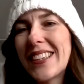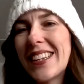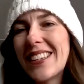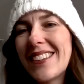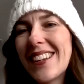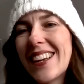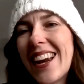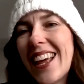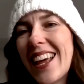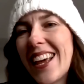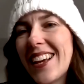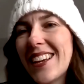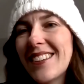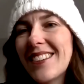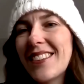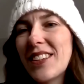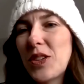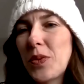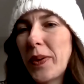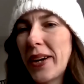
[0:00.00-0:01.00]
since it
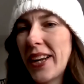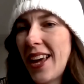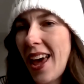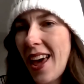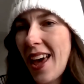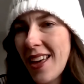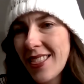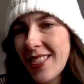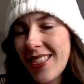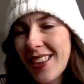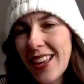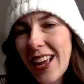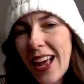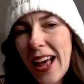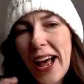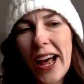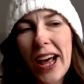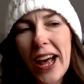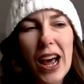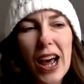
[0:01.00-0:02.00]
is the 28th,
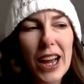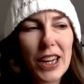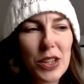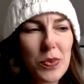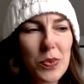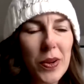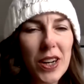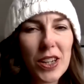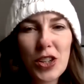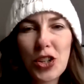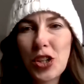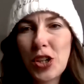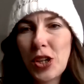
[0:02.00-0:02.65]
I just wanted